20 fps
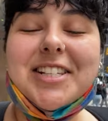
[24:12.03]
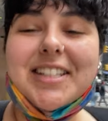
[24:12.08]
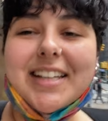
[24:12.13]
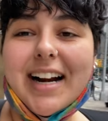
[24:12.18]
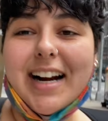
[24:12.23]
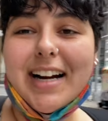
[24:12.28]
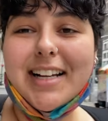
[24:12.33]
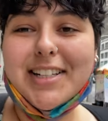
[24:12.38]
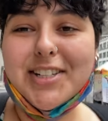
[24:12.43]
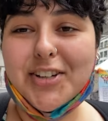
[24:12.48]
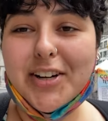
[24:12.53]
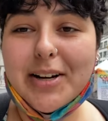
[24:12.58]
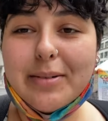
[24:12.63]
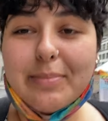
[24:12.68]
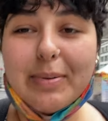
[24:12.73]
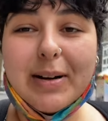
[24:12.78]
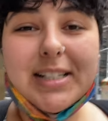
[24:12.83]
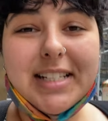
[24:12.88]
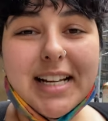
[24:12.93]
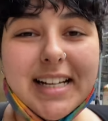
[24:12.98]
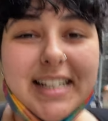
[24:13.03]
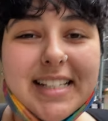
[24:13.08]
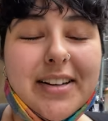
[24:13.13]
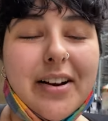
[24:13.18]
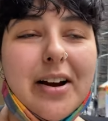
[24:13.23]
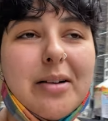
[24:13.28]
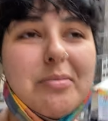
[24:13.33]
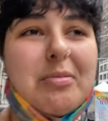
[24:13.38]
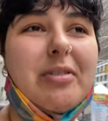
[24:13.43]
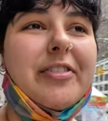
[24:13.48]
Out of screen printing, so
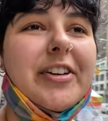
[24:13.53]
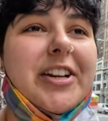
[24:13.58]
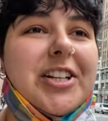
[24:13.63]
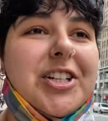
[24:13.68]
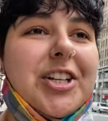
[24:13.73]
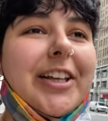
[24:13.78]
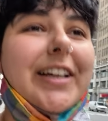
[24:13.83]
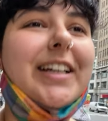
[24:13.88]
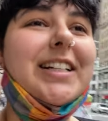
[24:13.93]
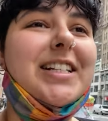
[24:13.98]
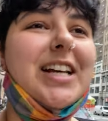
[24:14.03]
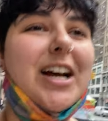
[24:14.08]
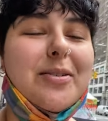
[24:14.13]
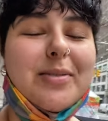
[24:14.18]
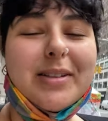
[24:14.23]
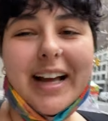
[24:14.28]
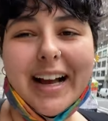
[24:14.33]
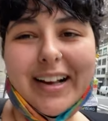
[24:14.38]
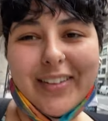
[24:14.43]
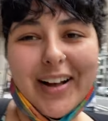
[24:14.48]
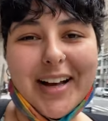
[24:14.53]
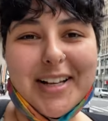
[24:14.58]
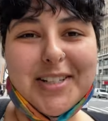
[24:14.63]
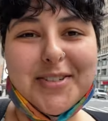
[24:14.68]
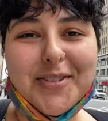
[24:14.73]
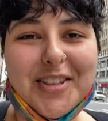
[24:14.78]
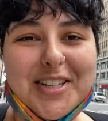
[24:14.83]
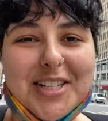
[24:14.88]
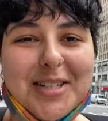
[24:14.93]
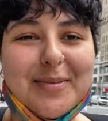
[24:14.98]
I'm officially done with that class
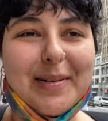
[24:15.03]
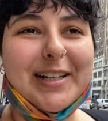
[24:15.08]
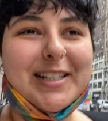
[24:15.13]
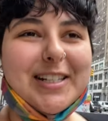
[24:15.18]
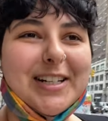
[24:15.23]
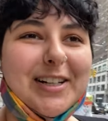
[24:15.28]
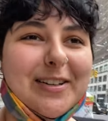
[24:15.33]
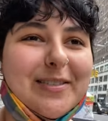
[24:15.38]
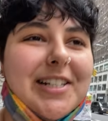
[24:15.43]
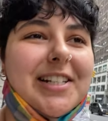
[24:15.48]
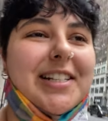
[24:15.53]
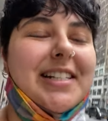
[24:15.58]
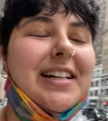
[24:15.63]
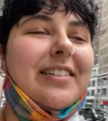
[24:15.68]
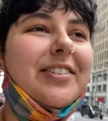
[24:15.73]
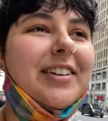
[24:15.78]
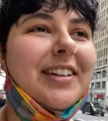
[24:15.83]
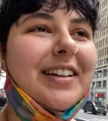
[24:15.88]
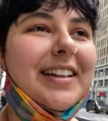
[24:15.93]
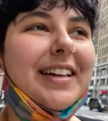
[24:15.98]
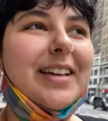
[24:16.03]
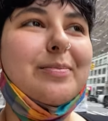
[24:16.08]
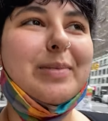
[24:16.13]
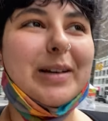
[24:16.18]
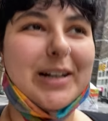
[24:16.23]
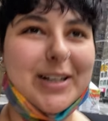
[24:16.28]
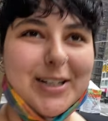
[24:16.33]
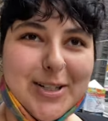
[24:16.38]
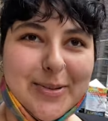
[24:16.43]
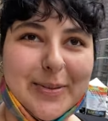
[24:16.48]
for the semester, which is definitely
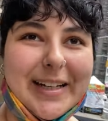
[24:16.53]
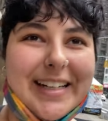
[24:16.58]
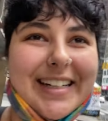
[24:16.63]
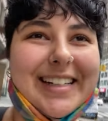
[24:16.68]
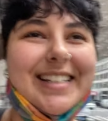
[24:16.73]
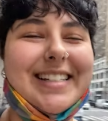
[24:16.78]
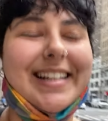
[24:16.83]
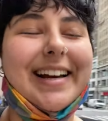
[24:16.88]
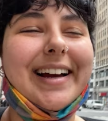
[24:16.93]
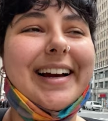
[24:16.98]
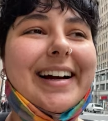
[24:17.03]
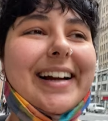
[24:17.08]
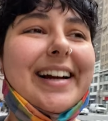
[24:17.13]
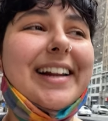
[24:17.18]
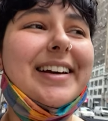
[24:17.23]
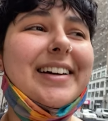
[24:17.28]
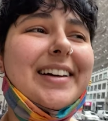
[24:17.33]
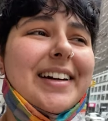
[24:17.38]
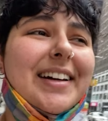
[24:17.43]
bittersweet because I had